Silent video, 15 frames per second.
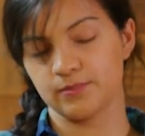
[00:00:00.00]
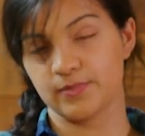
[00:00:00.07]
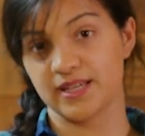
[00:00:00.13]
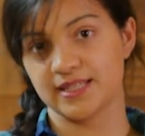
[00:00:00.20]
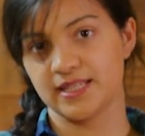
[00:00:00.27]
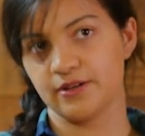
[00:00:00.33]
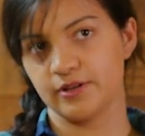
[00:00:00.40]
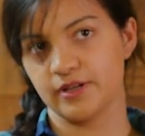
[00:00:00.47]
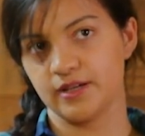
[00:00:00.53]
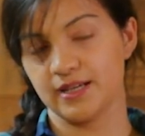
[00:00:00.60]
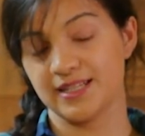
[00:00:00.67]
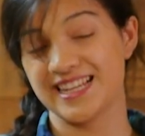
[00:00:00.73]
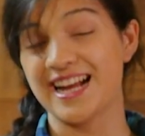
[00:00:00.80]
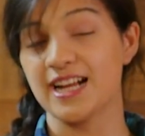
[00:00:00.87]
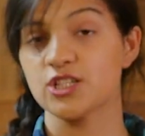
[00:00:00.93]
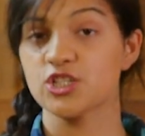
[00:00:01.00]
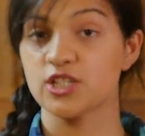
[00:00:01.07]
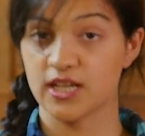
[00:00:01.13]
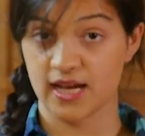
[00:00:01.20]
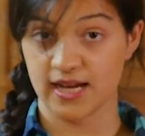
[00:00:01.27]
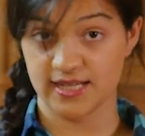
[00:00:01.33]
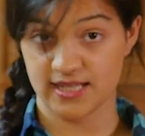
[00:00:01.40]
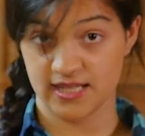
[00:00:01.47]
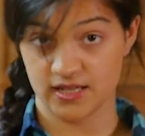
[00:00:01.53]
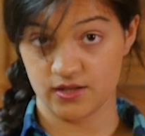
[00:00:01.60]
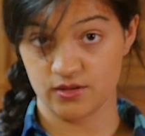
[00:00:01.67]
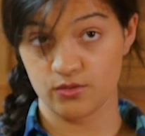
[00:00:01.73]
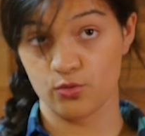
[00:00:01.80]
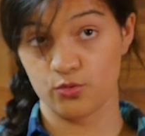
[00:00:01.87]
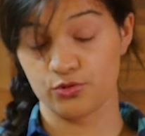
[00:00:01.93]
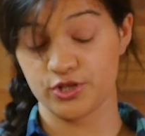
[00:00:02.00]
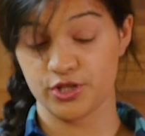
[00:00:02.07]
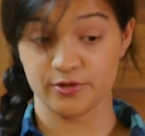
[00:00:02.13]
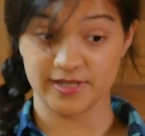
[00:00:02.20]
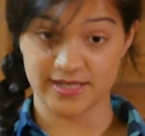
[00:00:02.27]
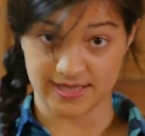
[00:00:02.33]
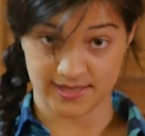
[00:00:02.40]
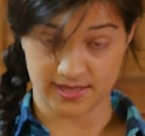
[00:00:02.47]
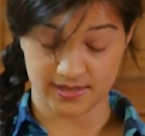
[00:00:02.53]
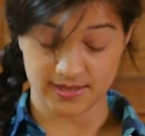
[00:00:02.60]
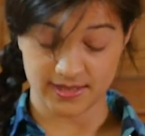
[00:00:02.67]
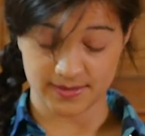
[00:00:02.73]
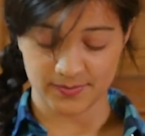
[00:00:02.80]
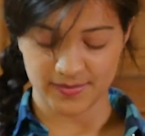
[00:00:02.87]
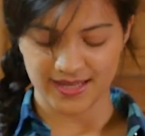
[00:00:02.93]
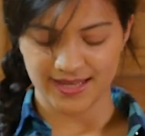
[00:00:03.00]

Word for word: bacteria attach to chitin or to your intestines,